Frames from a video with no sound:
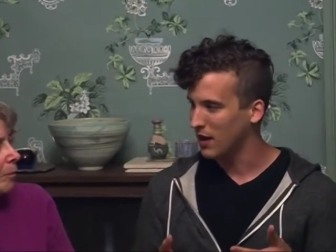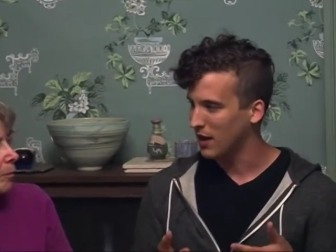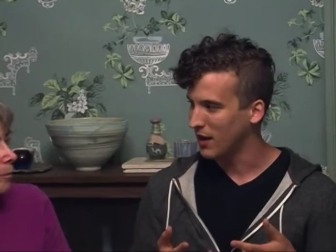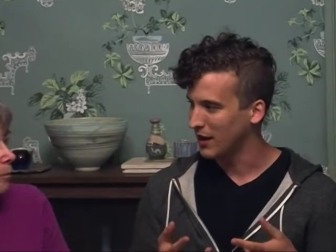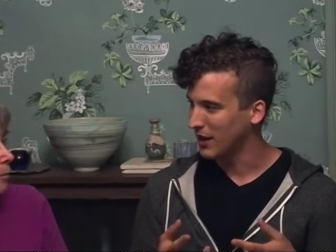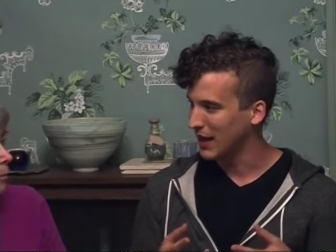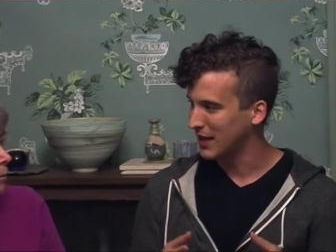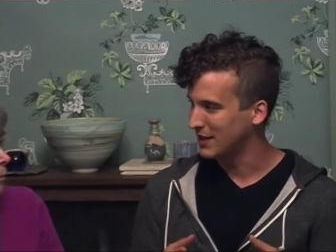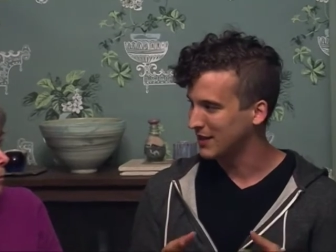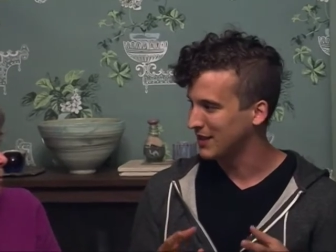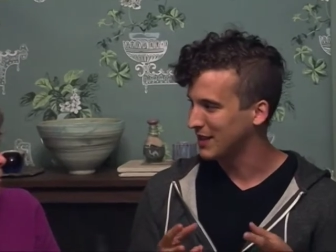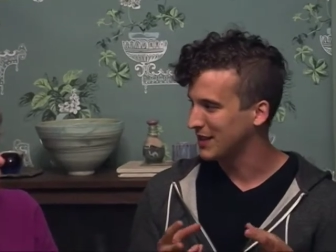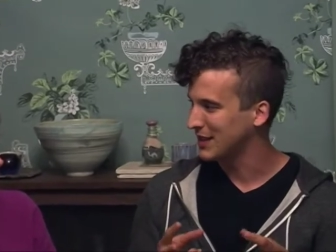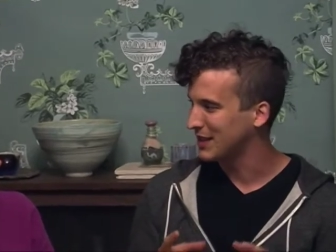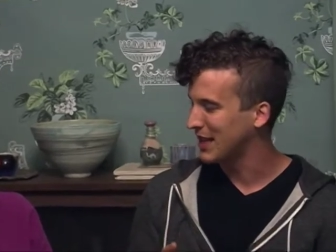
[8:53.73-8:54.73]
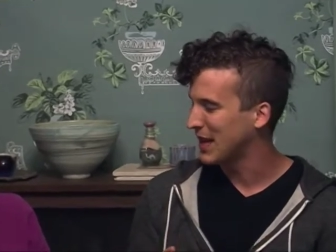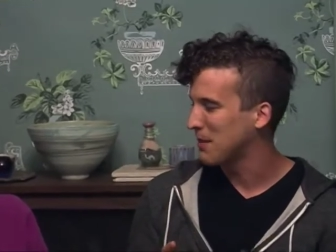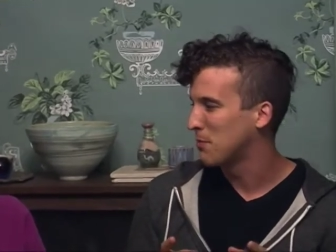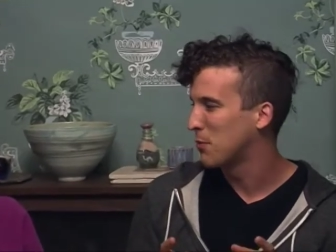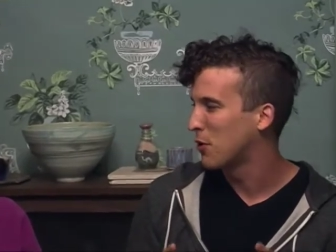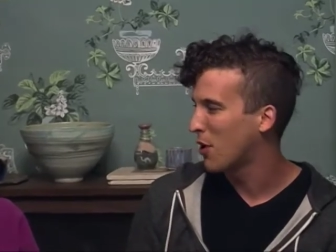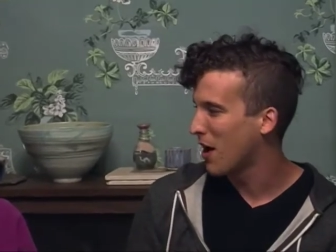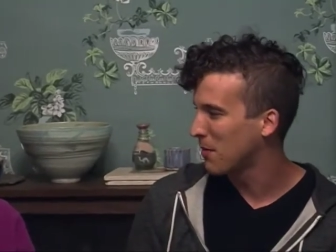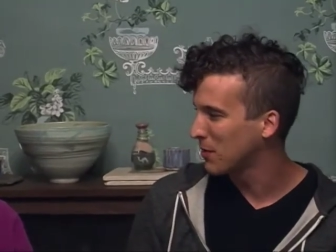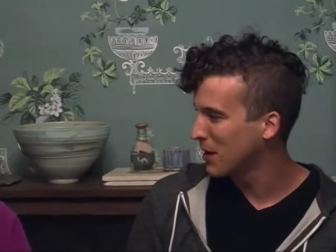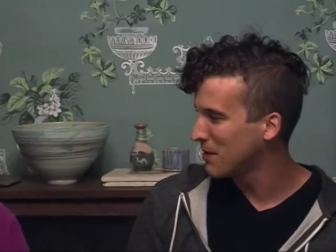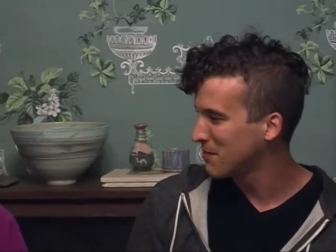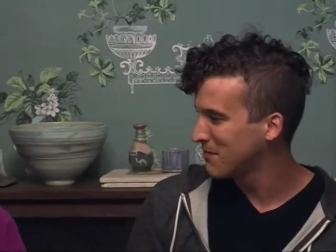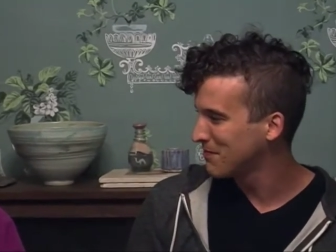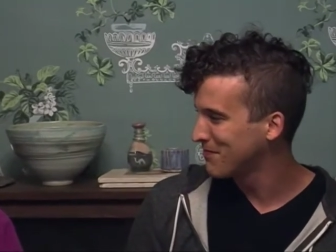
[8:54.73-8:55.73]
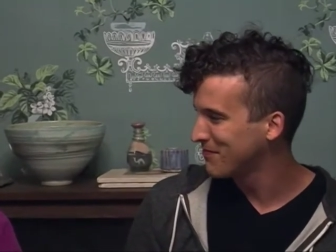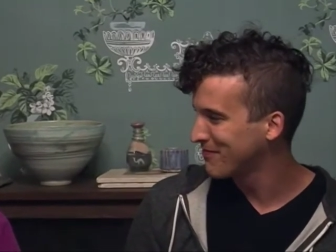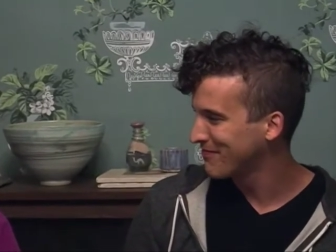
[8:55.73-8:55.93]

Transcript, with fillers: against the same problem.